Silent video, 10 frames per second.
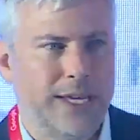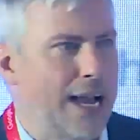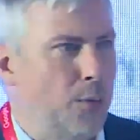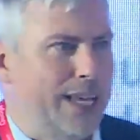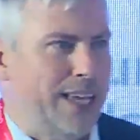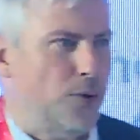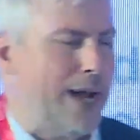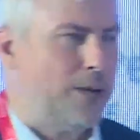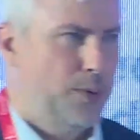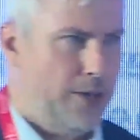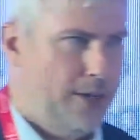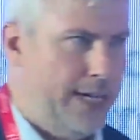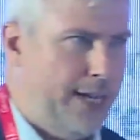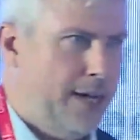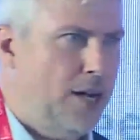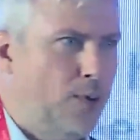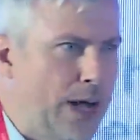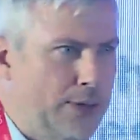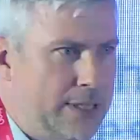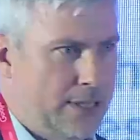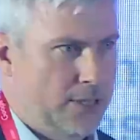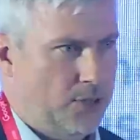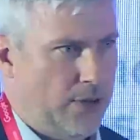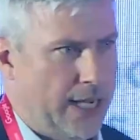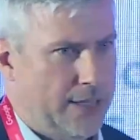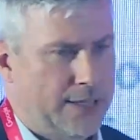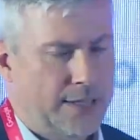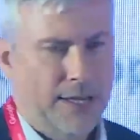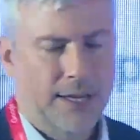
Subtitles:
interact with our data around these constraints.